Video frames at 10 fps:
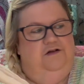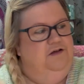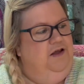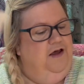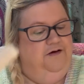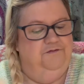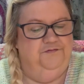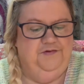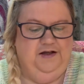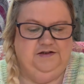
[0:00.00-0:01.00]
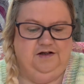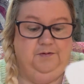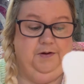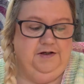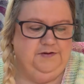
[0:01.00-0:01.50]
yeah, that's going
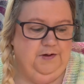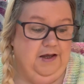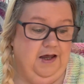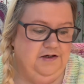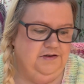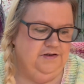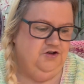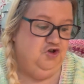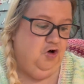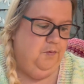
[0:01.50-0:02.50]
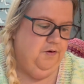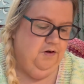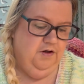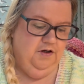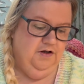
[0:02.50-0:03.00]
to be this weekend's job.
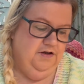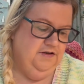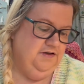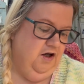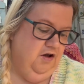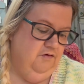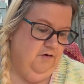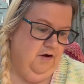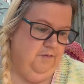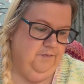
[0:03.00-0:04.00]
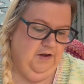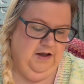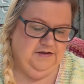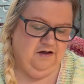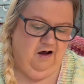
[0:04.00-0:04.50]
So
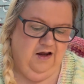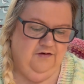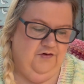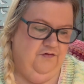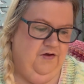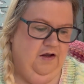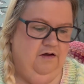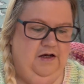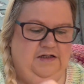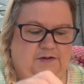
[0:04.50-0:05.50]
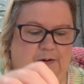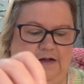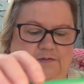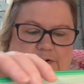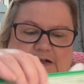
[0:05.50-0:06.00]
it's kind of living, at least the
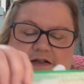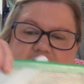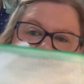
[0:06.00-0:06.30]
pattern pieces are